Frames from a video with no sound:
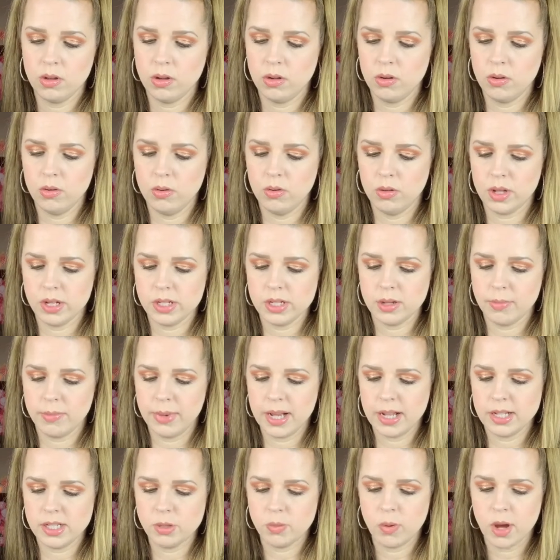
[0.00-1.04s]
Ooh, that's a
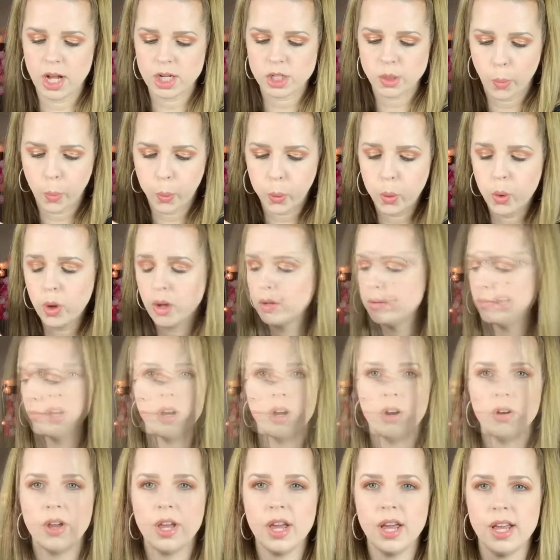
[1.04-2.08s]
bad swatch.
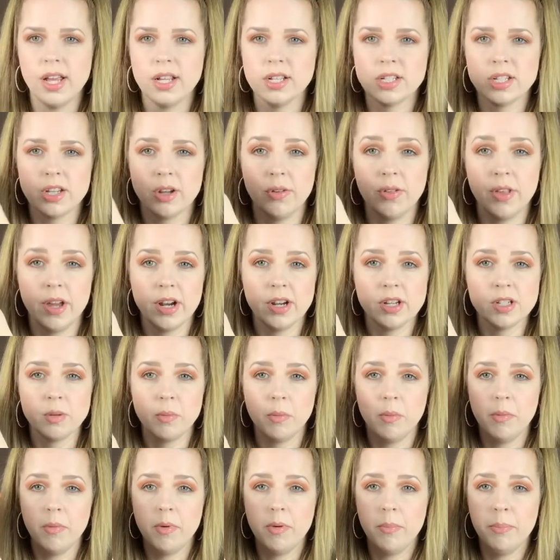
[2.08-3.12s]
Okay, so there's
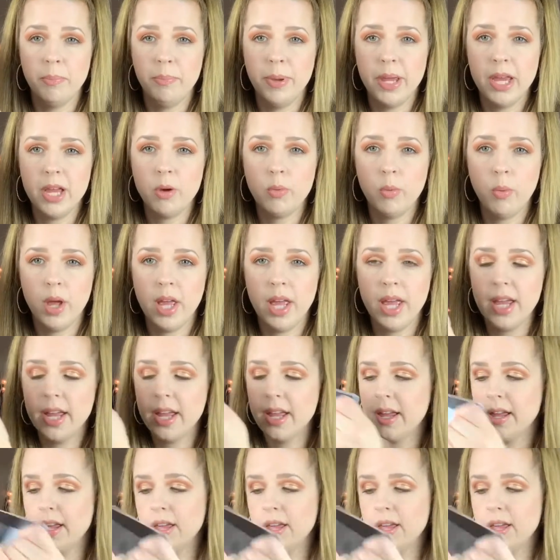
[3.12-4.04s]
Big Wig.